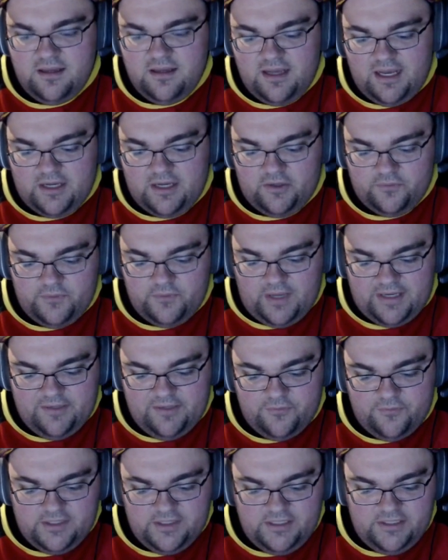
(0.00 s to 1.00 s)
I didn't
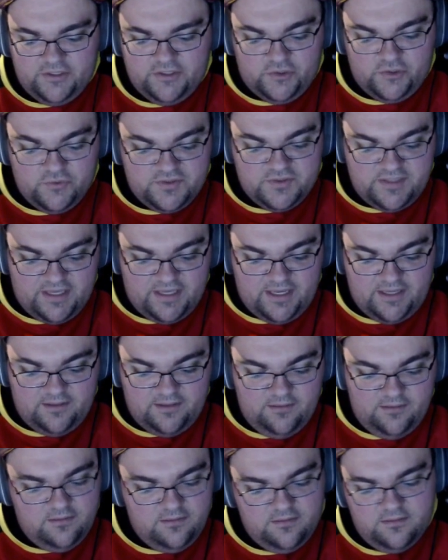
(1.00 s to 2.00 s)
really need to use that.
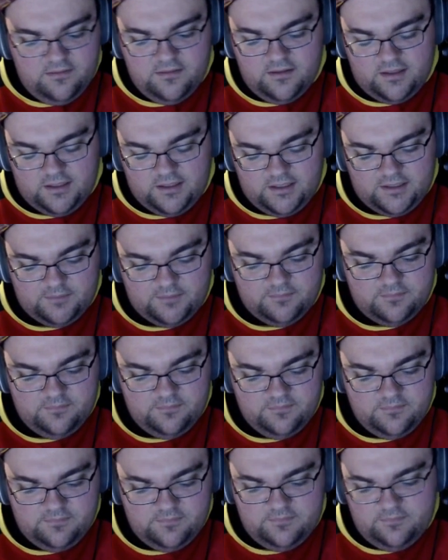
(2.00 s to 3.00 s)

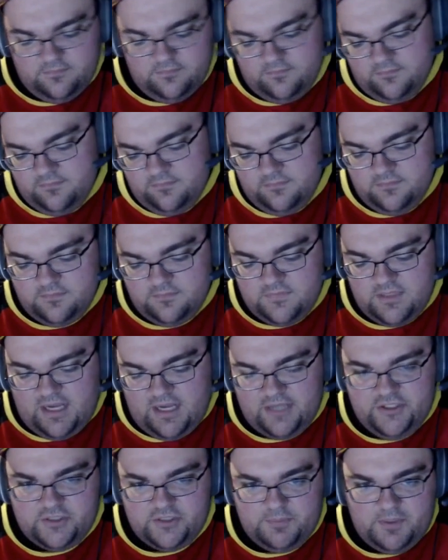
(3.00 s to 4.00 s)

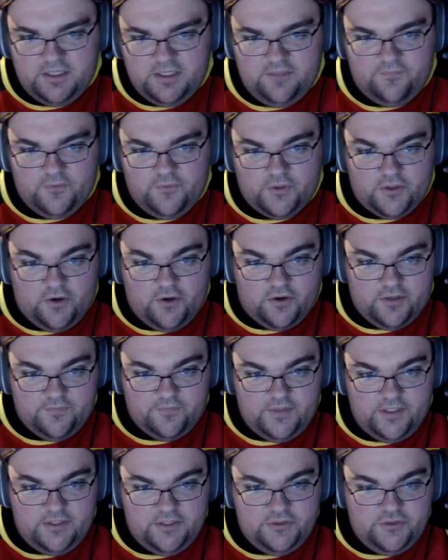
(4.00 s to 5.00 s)
I just played it for the card
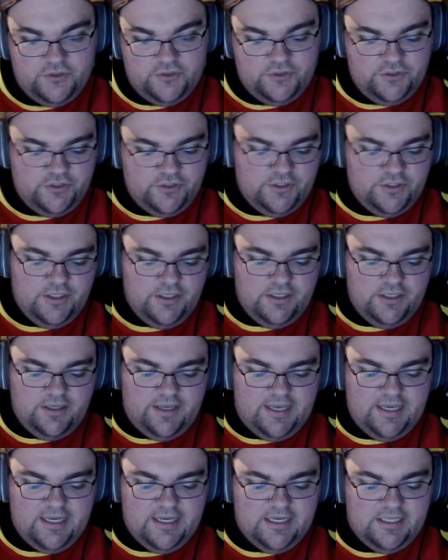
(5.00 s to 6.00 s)
advantage,
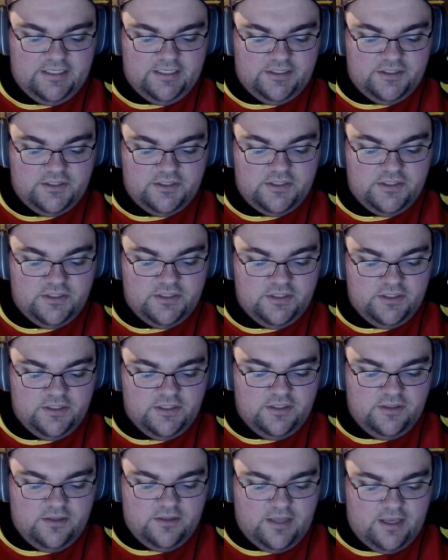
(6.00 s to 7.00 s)
and
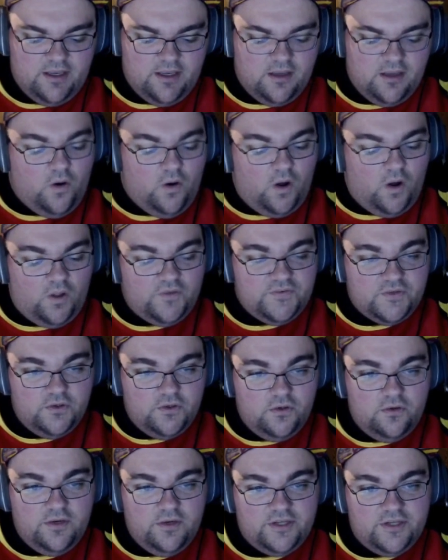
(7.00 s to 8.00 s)

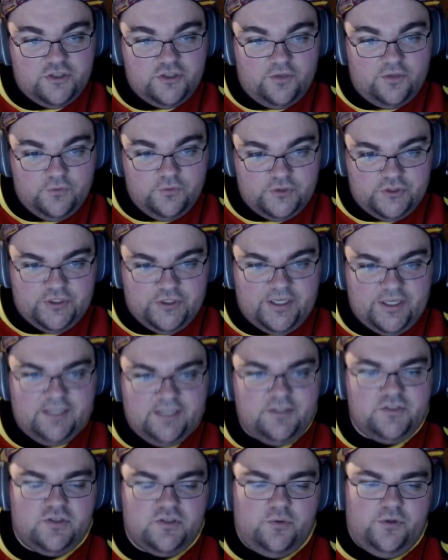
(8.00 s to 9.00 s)
also it shuffles your deck.
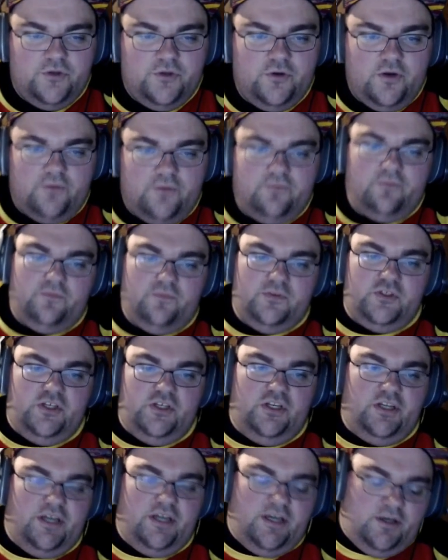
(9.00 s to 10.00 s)
So when you have
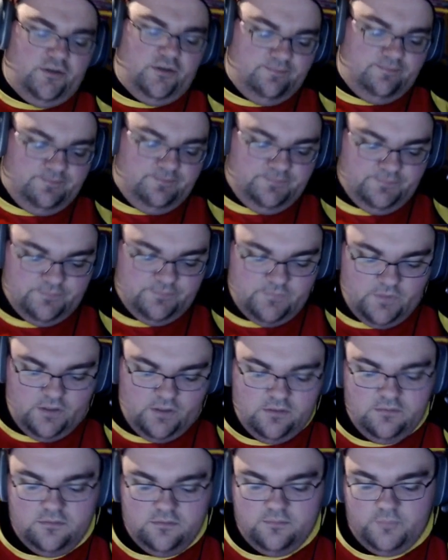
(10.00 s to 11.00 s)
Vegeta out,
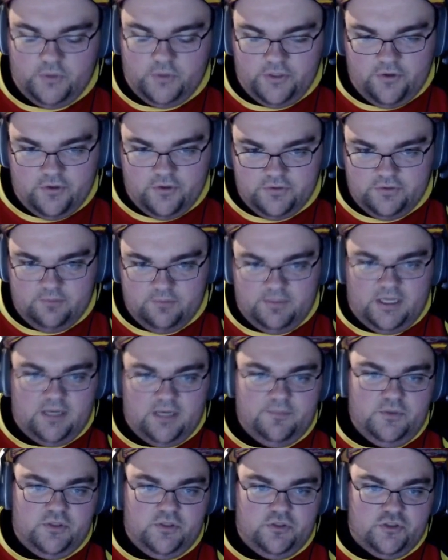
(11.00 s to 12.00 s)
putting cards on the bottom,
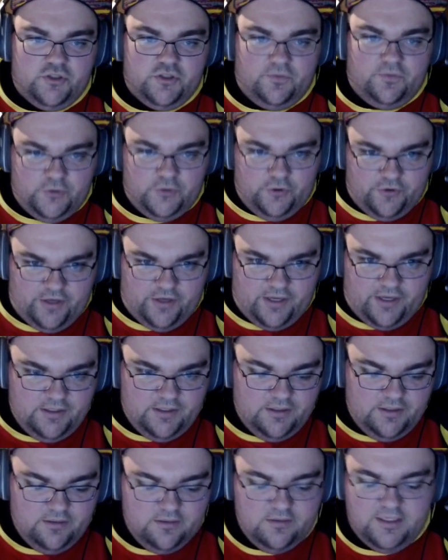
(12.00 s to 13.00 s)
you can shuffle your deck.
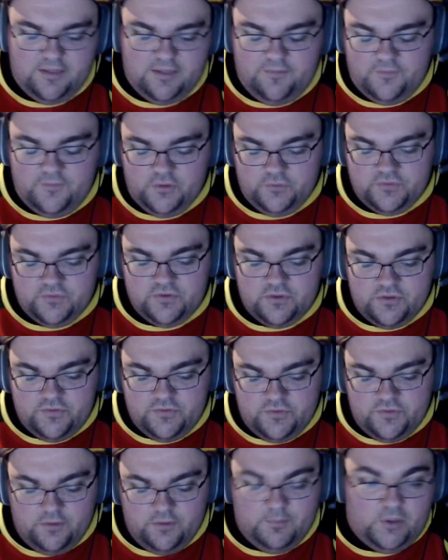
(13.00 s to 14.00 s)
Even if you don't search
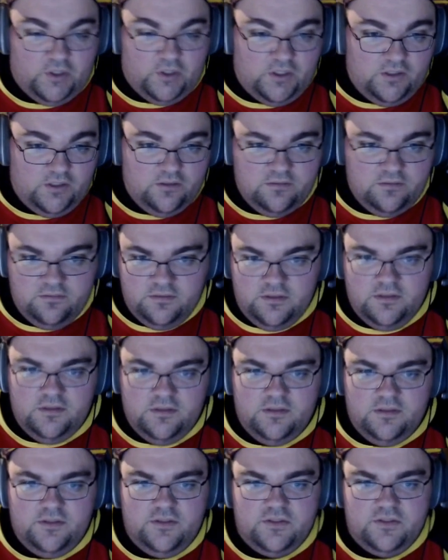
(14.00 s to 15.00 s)
for a ball,
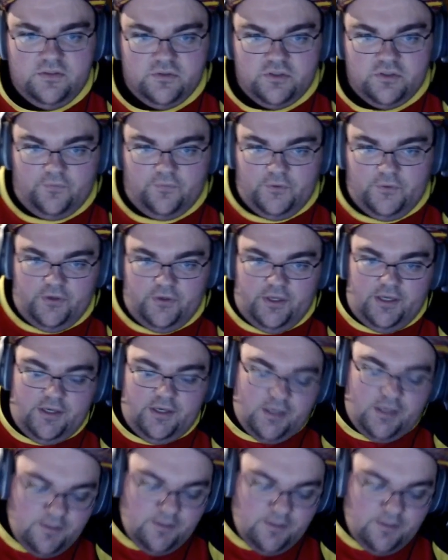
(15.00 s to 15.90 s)
you still shuffle your deck.